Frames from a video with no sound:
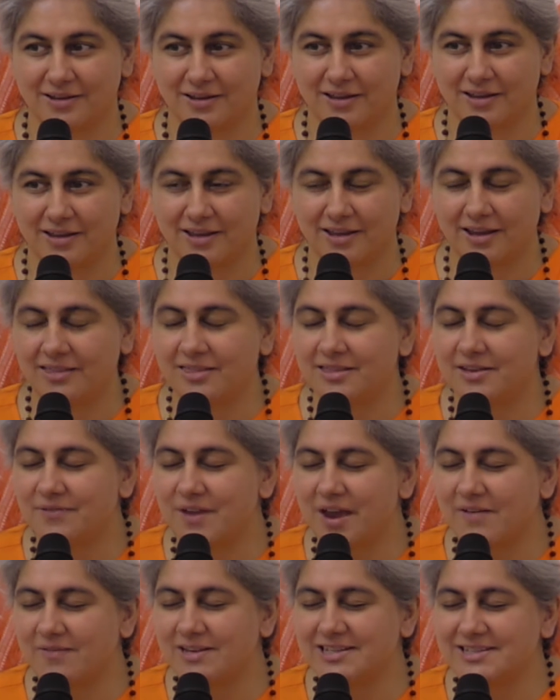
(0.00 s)
In the
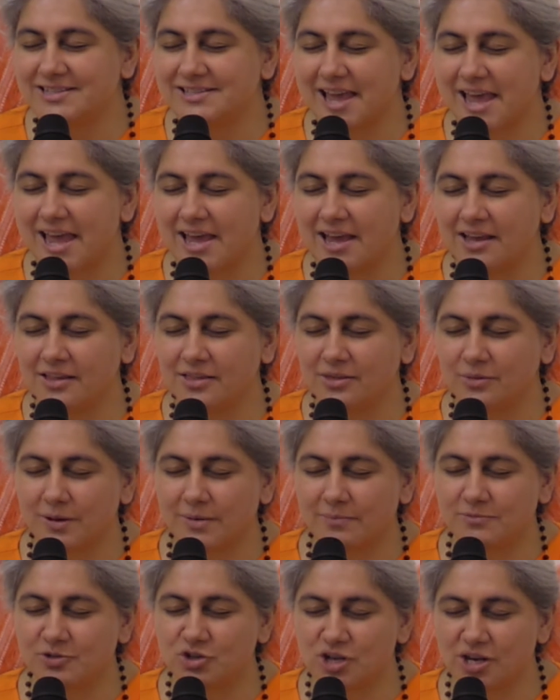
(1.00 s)
very saying
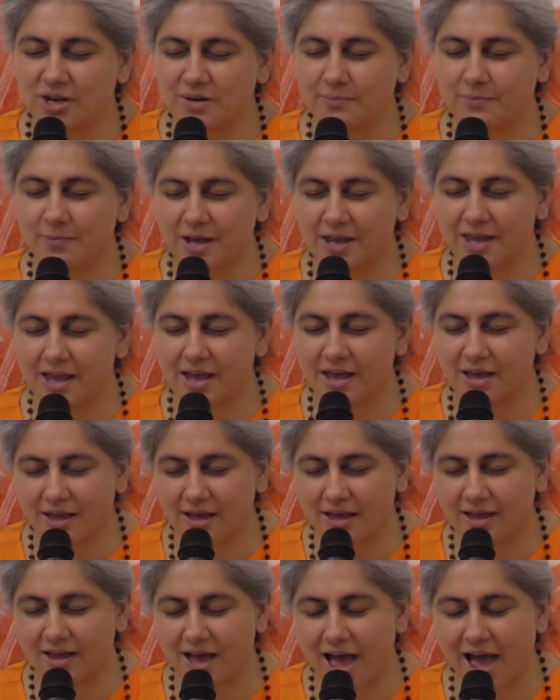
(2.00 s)
Tvam
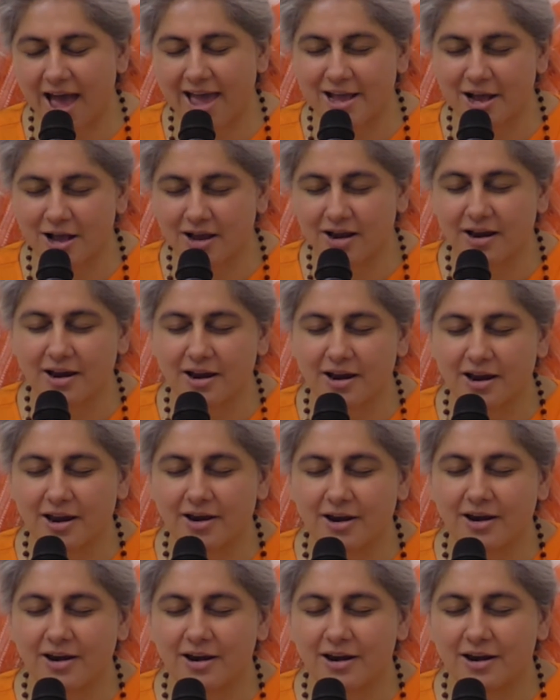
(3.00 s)
Chinmayaha, I
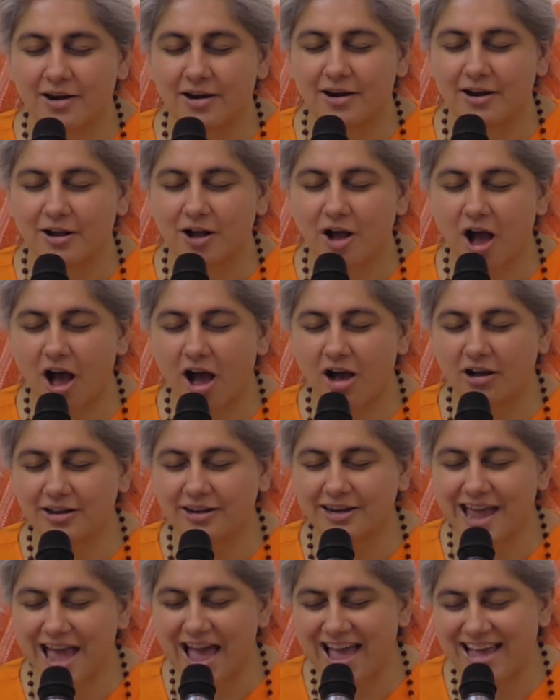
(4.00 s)

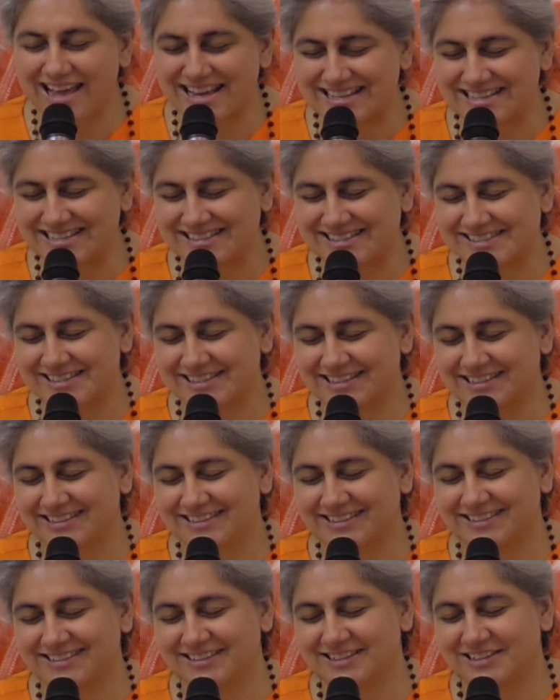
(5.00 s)
cognize
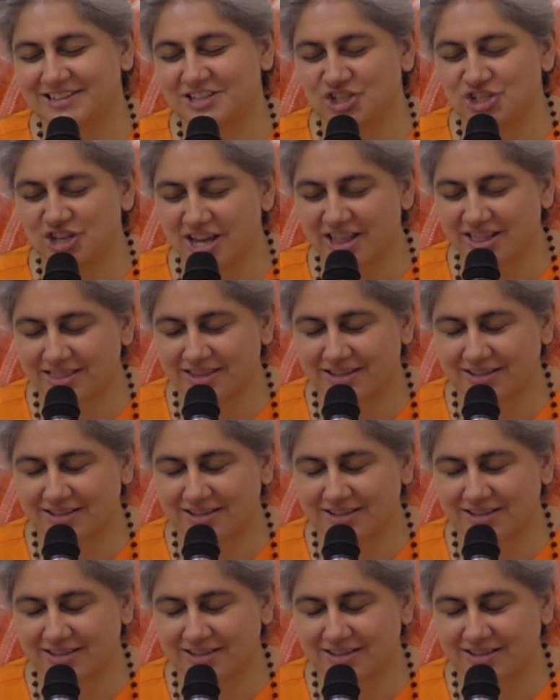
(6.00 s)
Chit,